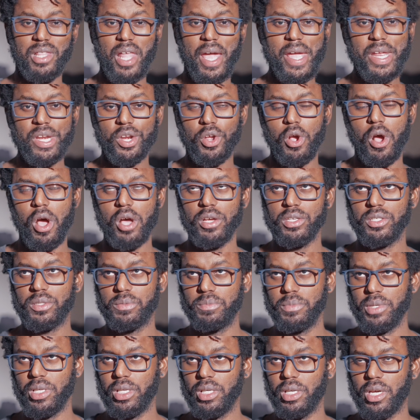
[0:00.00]
This light
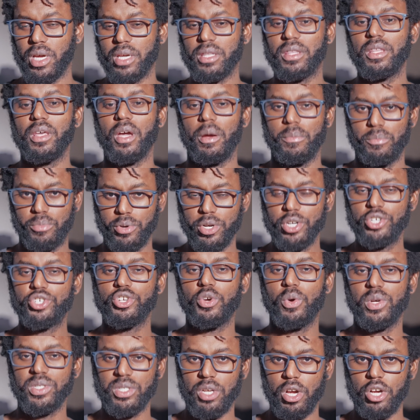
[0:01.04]
cost me,
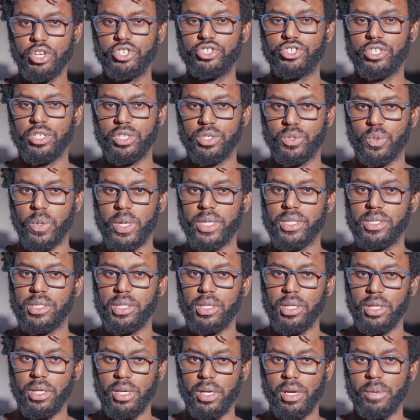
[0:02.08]
I'm pretty sure it was
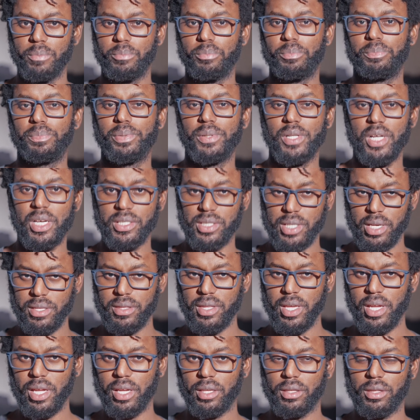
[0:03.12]
120.
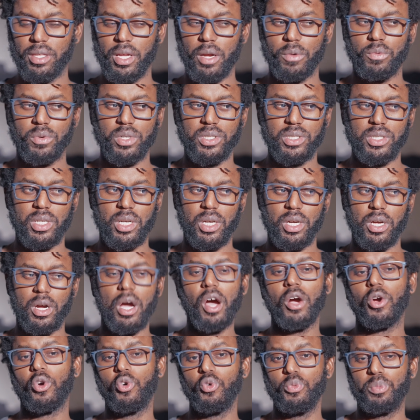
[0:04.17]
Plus, I think there
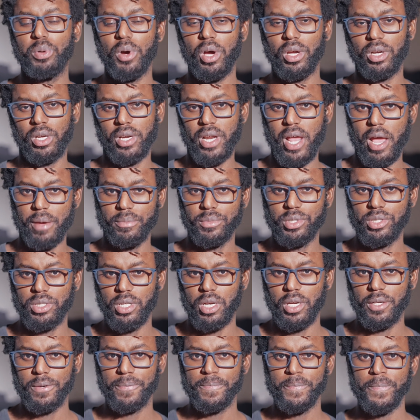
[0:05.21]
was a coupon
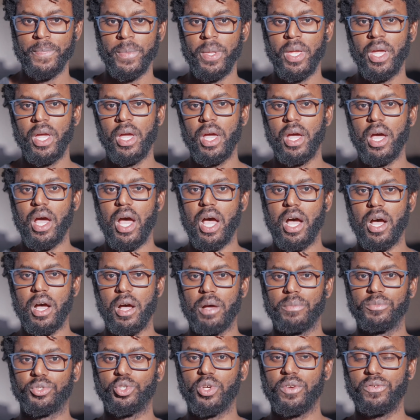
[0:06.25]
on Amazon.
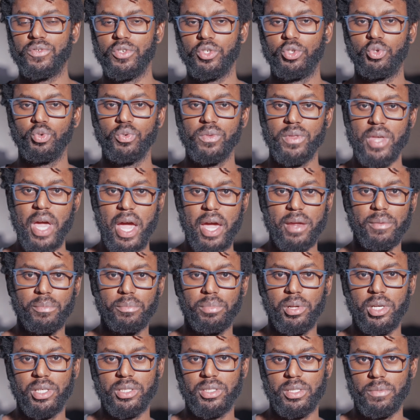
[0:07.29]
So if you
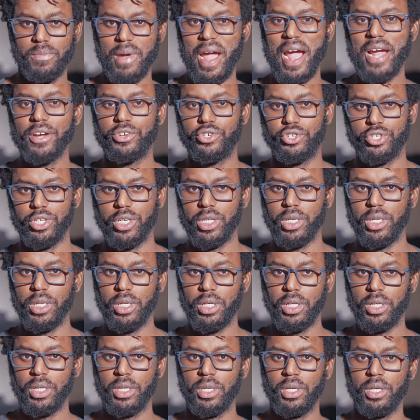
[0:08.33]
do that plus the
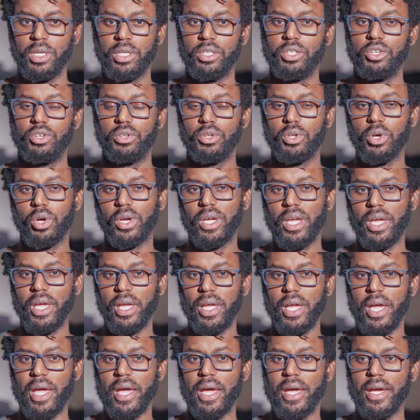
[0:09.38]
battery,
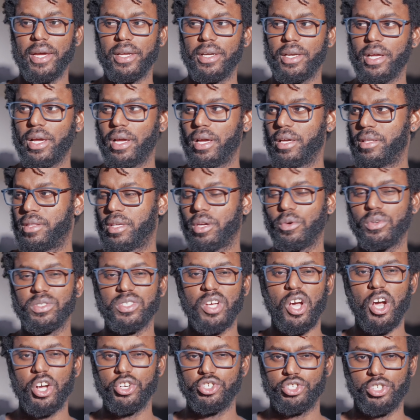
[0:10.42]
you're looking at,
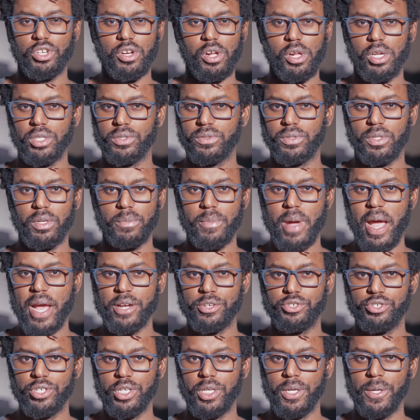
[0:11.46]
I think it was $100
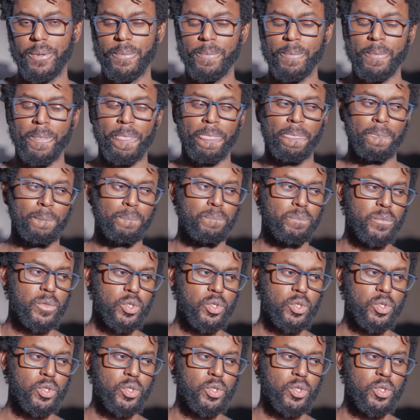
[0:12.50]
for the battery.